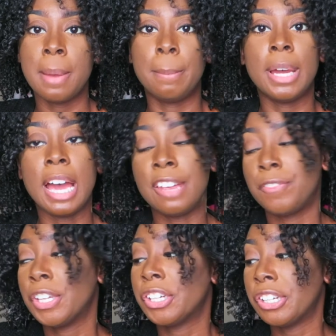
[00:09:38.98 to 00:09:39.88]
but I
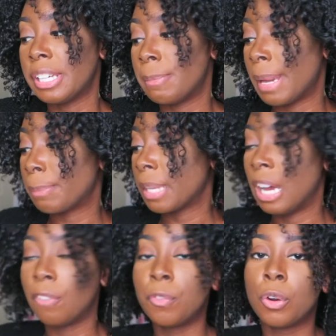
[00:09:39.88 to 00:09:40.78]
figured it might be
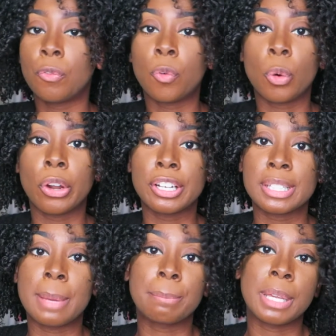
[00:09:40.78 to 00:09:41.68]
helpful for
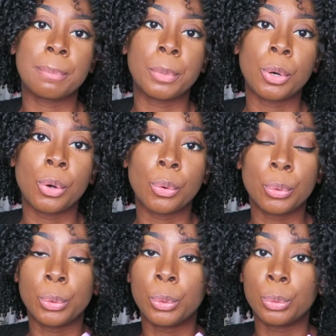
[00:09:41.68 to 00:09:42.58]
some people
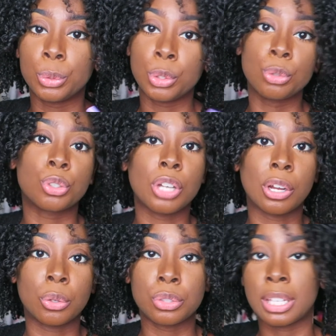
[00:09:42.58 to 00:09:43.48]
who do
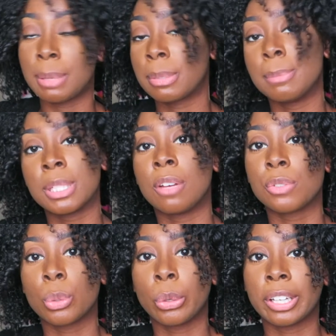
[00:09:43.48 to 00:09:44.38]
struggle to keep
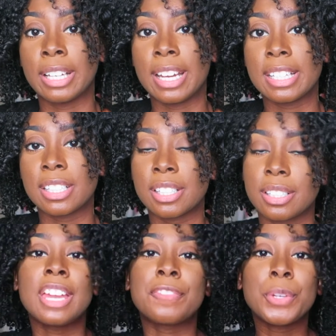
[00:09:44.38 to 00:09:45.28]
themselves organized.
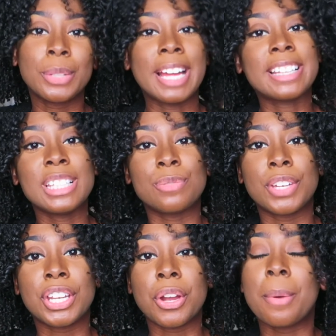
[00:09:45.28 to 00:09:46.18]
If you like this
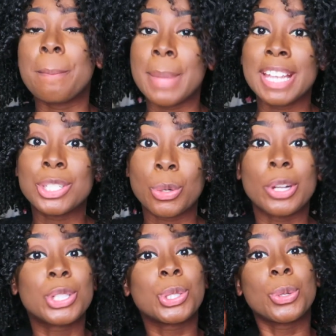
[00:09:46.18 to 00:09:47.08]
video, make sure
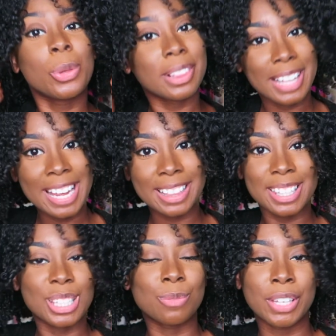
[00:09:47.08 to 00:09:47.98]
to like
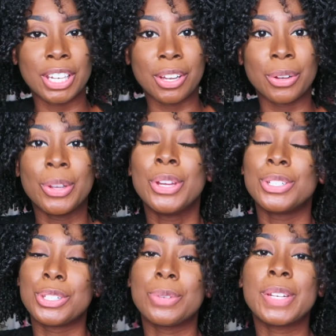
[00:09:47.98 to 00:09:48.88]
this video.
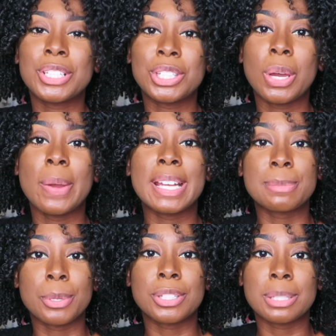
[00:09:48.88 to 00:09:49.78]
Doing so
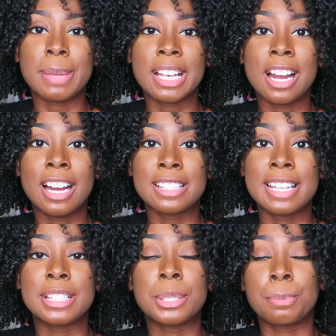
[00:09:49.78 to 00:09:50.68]
exposes my
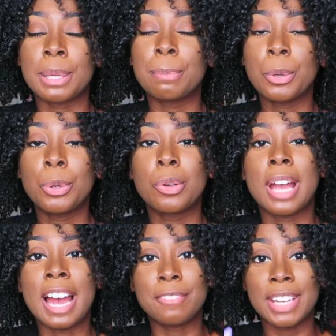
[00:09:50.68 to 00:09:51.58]
content to people who
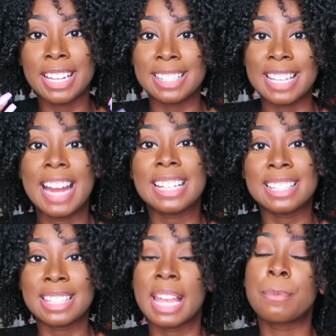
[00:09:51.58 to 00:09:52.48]
have the exact
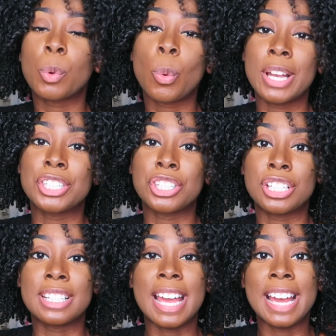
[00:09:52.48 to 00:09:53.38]
same
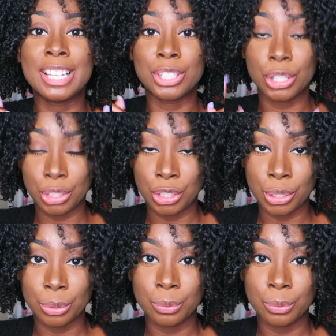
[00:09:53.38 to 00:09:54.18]
questions as you.